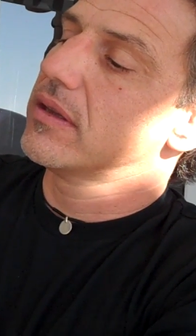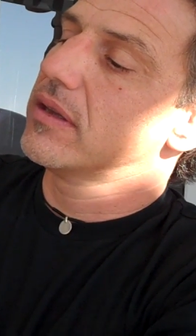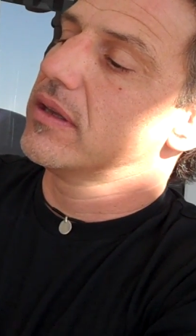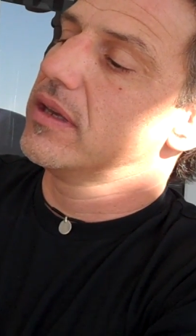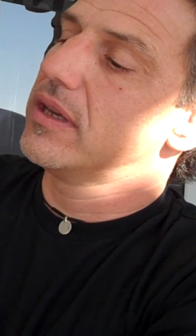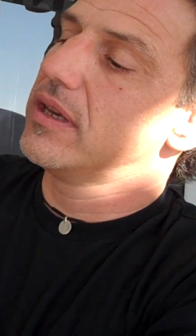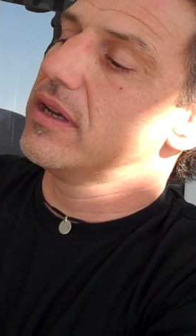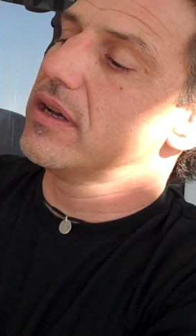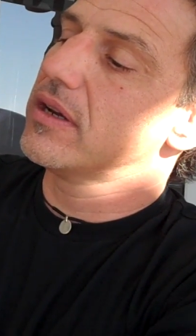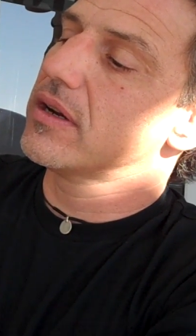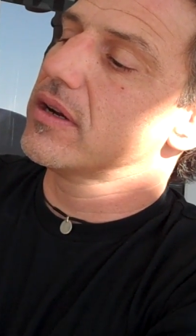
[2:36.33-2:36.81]

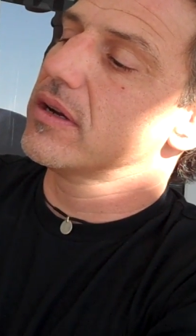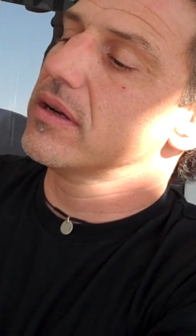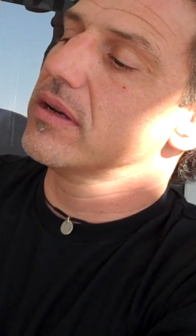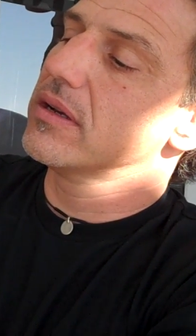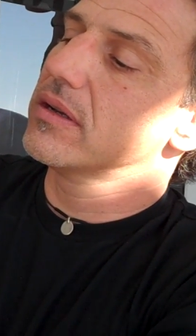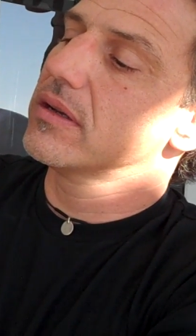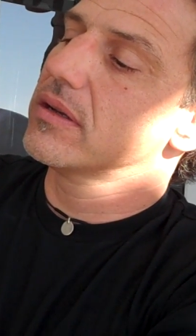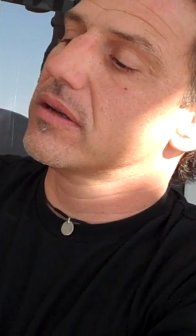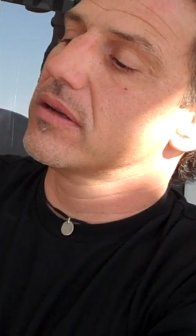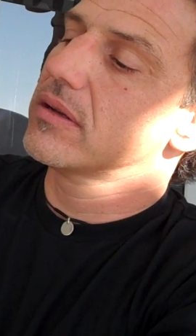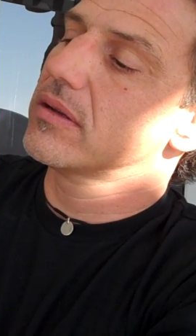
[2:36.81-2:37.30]
Here,
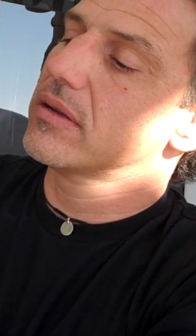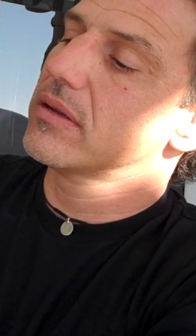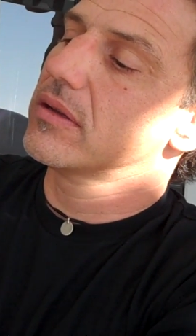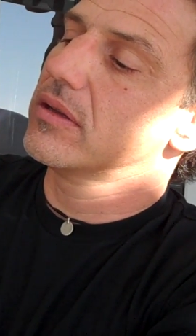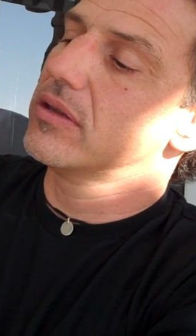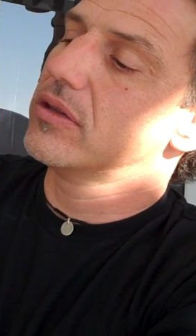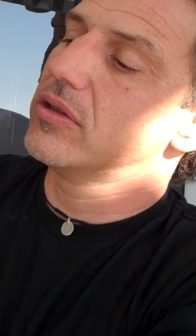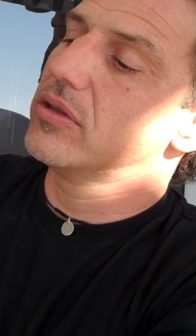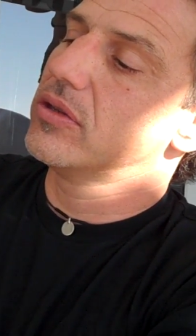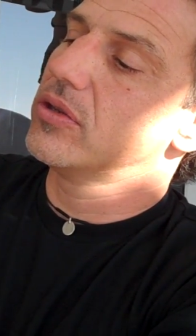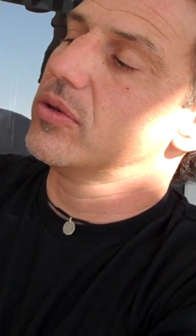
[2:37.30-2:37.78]

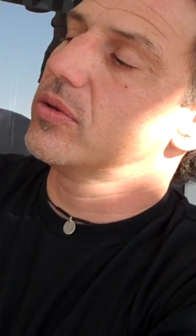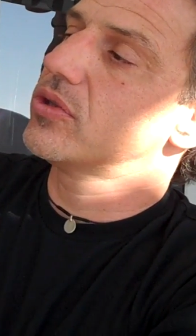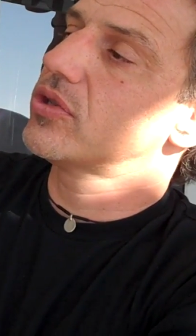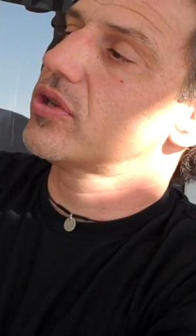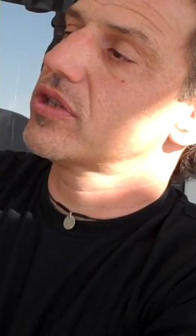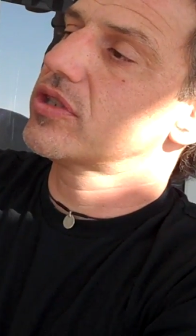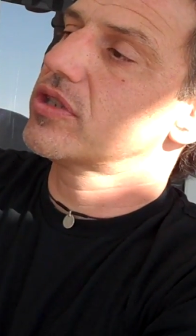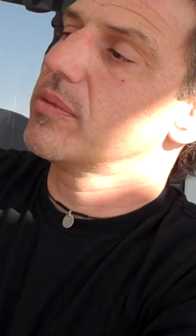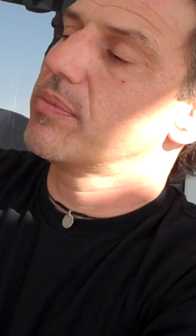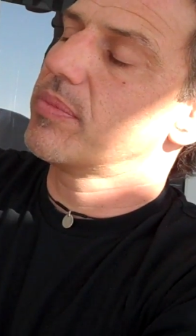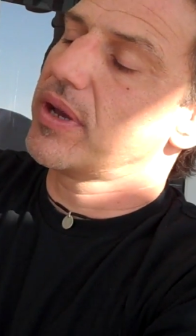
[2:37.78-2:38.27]
you adjust
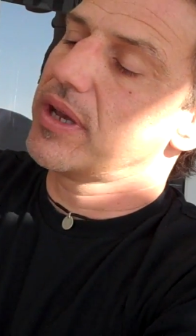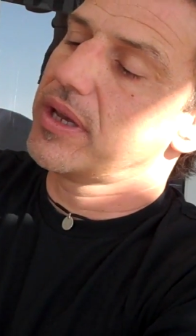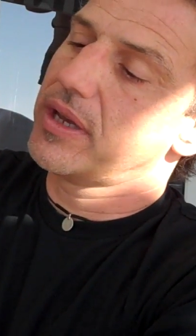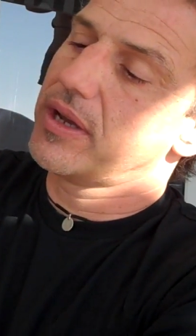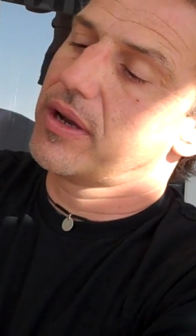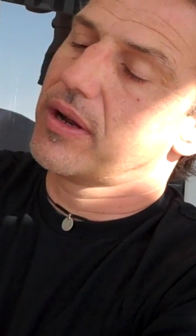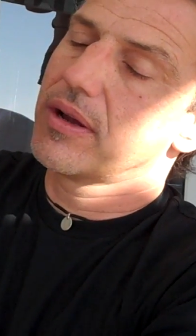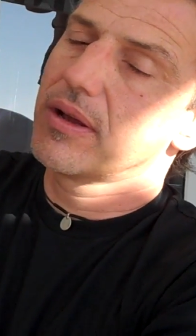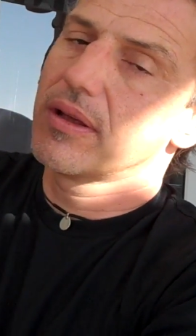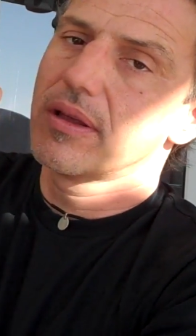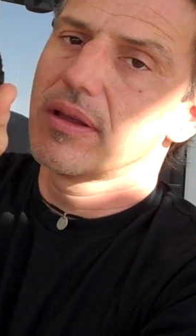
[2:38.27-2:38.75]
it by here.
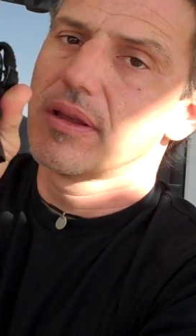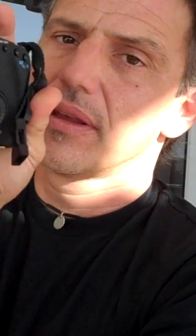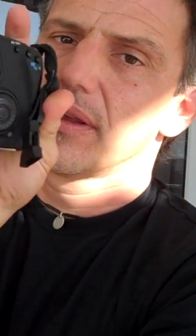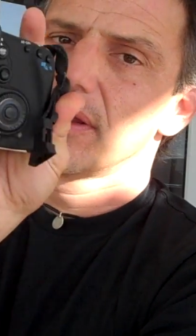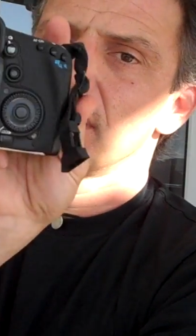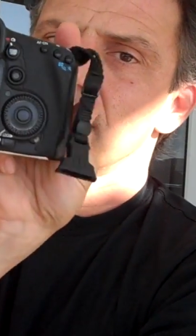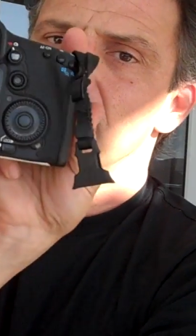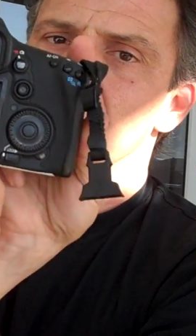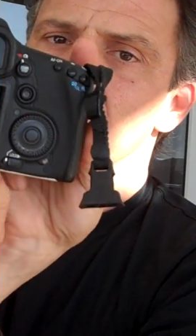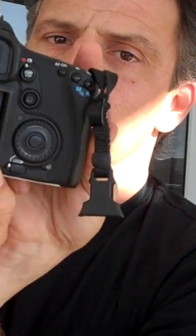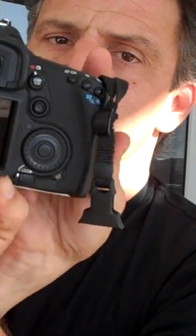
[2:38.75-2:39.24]

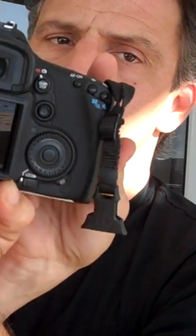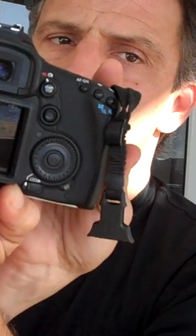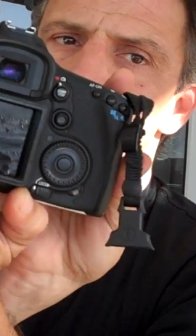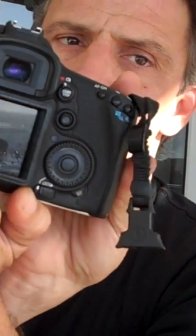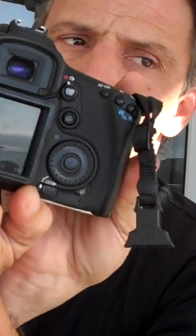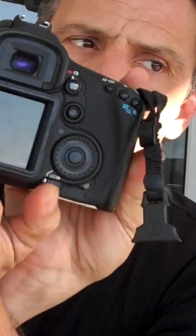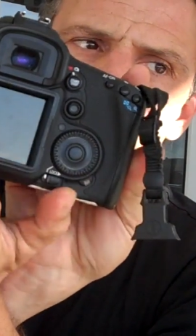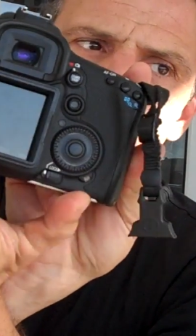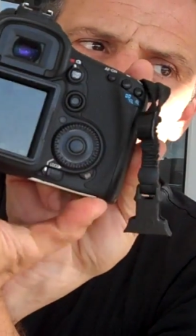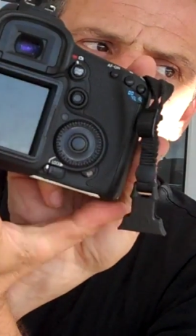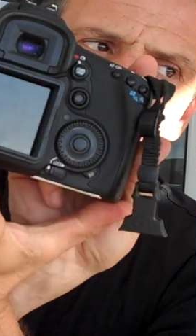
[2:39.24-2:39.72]
You
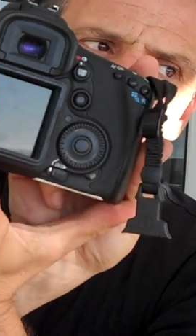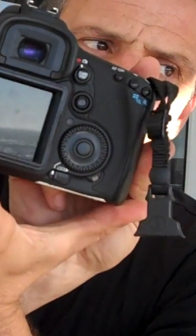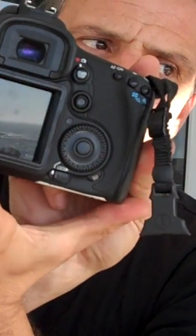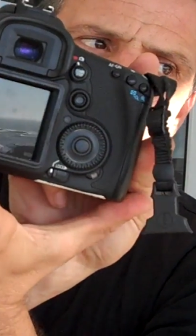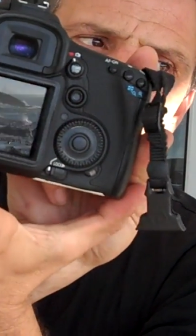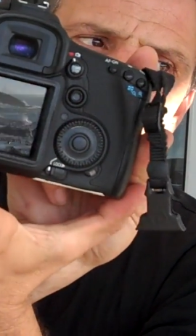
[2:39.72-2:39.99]
probably can't see